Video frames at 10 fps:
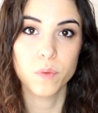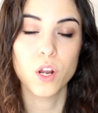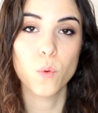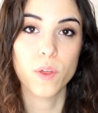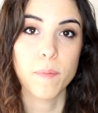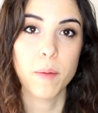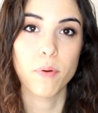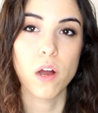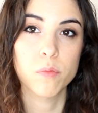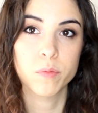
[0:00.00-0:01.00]
you know, with my
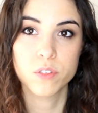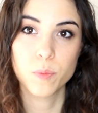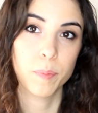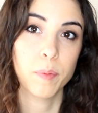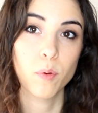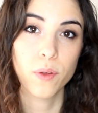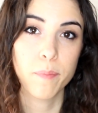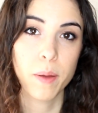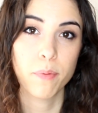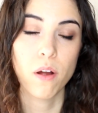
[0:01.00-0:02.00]
problems, so many people with
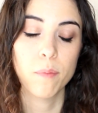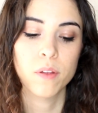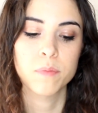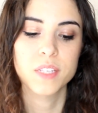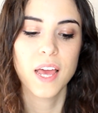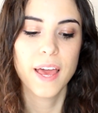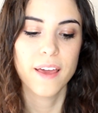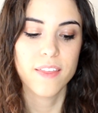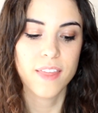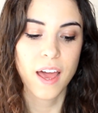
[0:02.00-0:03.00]
my problems,
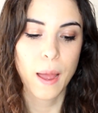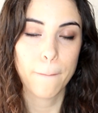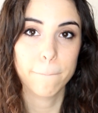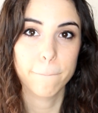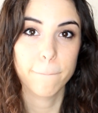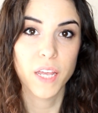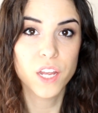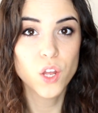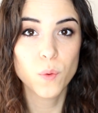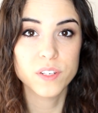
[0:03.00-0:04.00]
that
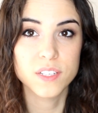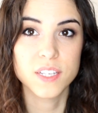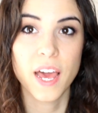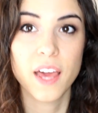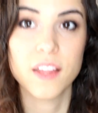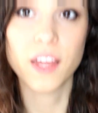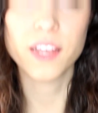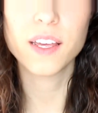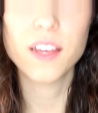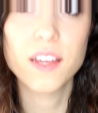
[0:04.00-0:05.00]
he knew what to say.
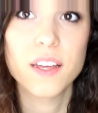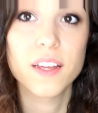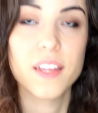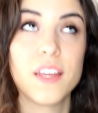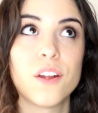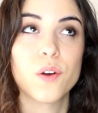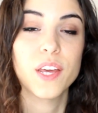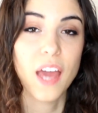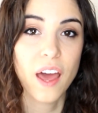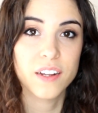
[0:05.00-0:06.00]
Like, you know,
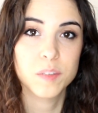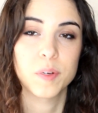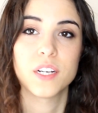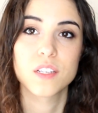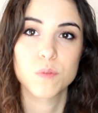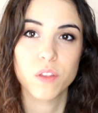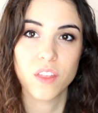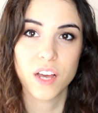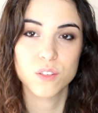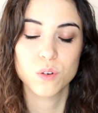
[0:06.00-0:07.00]
he had experience with
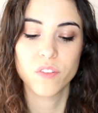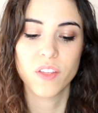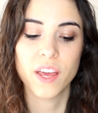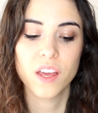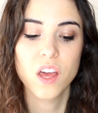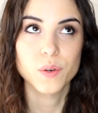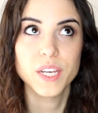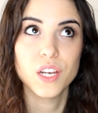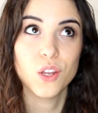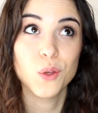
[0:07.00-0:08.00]
that sort of thing, so
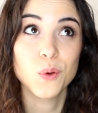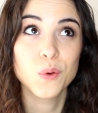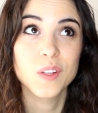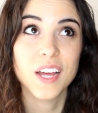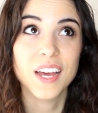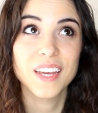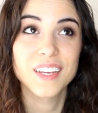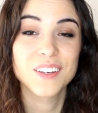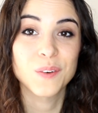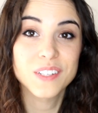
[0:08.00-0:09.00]
he knew
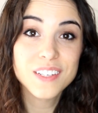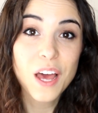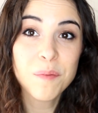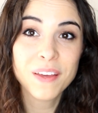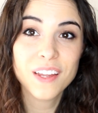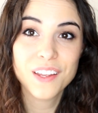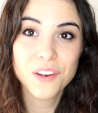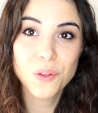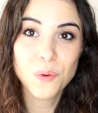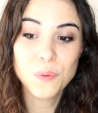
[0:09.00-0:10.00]
like what to tell me, and
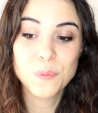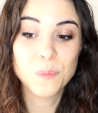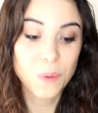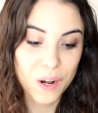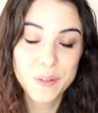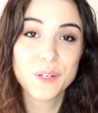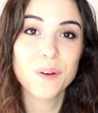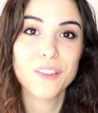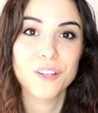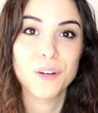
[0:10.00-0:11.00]
he knew what I was
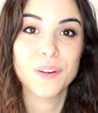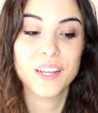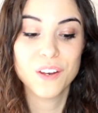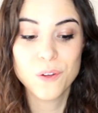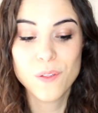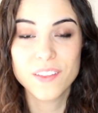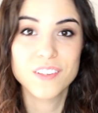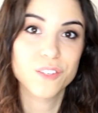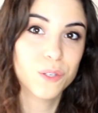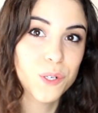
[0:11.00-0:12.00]
going through, and he knew like
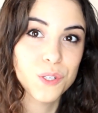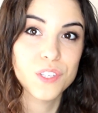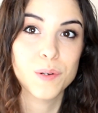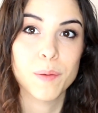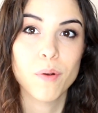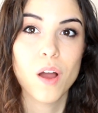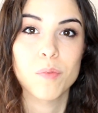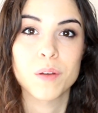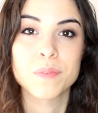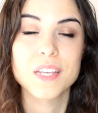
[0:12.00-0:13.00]
the solutions to my
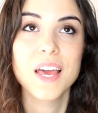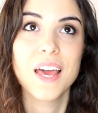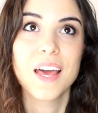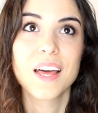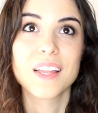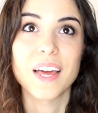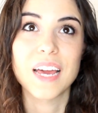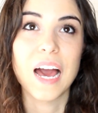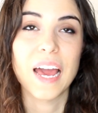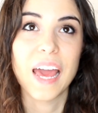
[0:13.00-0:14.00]
problems.
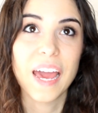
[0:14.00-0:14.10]
Like